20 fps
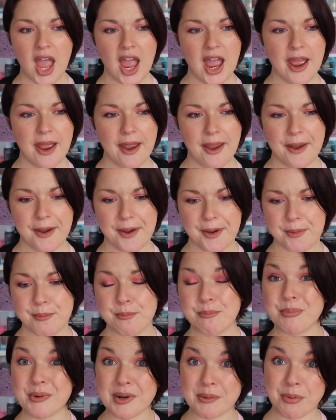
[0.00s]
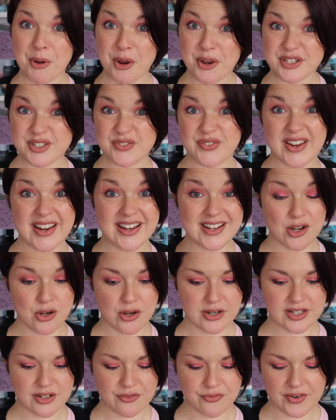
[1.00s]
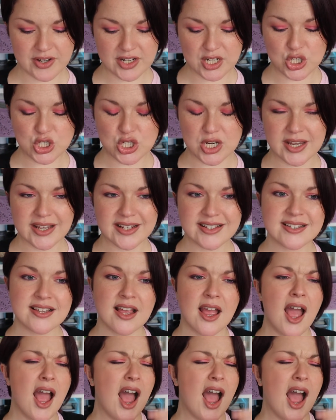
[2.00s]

but I persevered and I did finish it.